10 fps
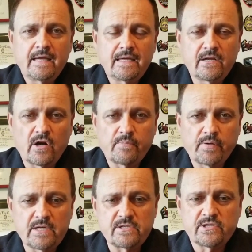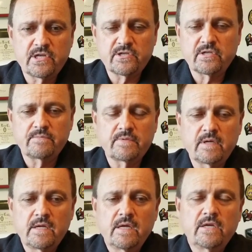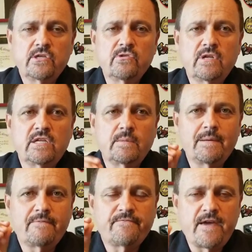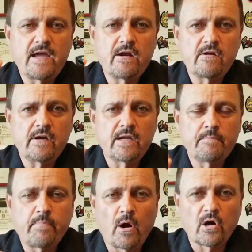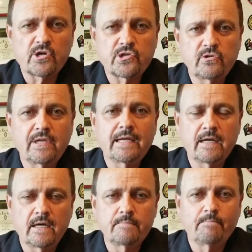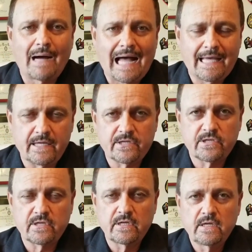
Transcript: in our prison system, you need to be fair, impartial, and unbiased.